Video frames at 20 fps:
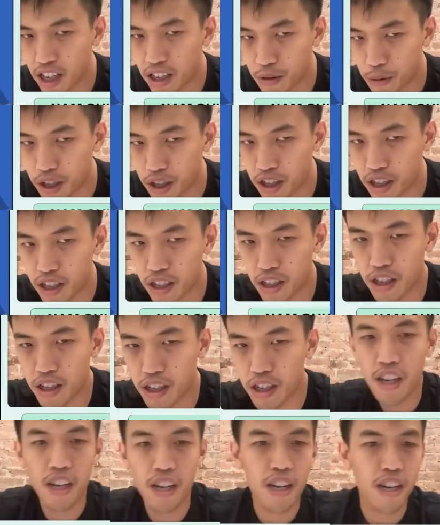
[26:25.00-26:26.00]
Twitter.
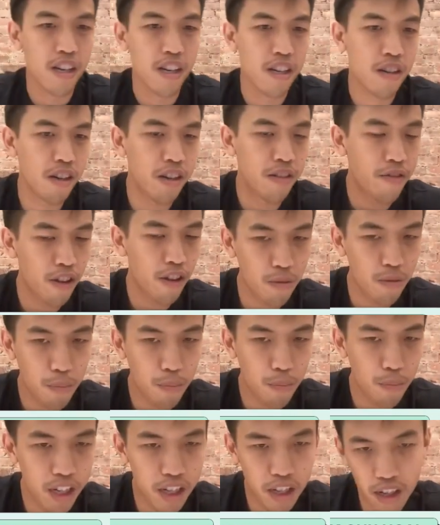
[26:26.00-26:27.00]
You can follow
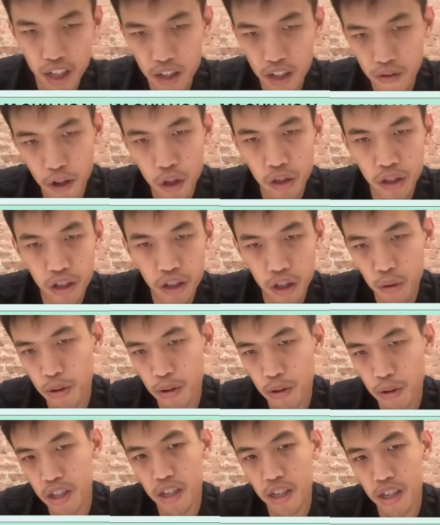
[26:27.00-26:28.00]
me individually on
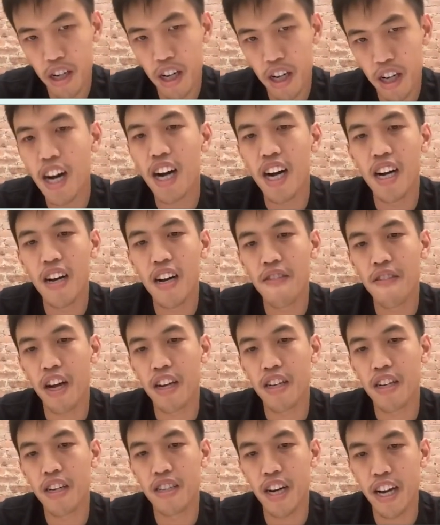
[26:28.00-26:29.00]
Twitter
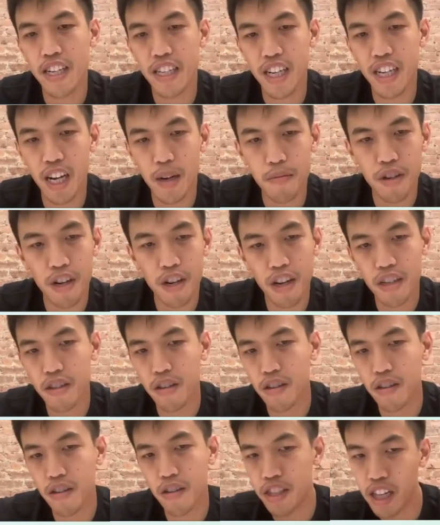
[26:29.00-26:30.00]
under @Nambrod,
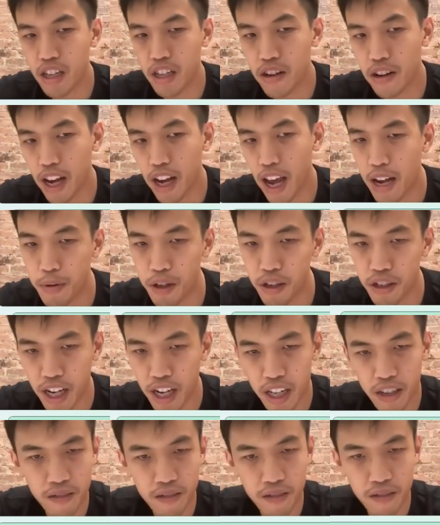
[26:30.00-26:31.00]
or add me on
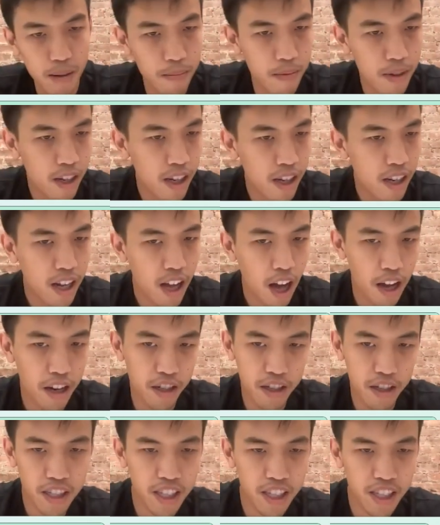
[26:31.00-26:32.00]
Telegram
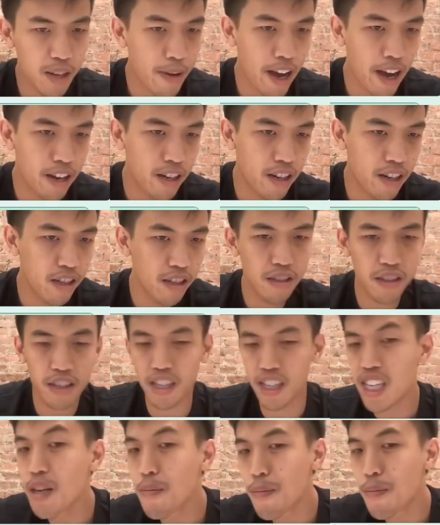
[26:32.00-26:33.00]
under the same handle. You
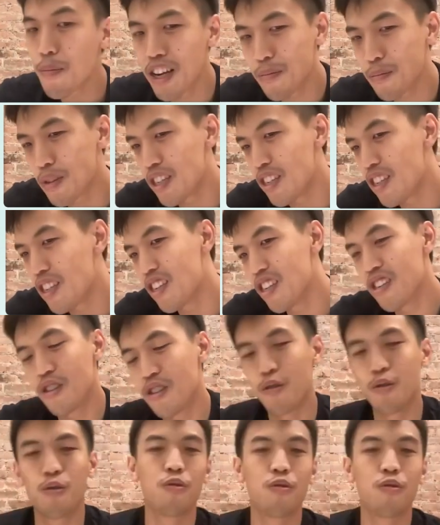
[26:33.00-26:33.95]
can email me.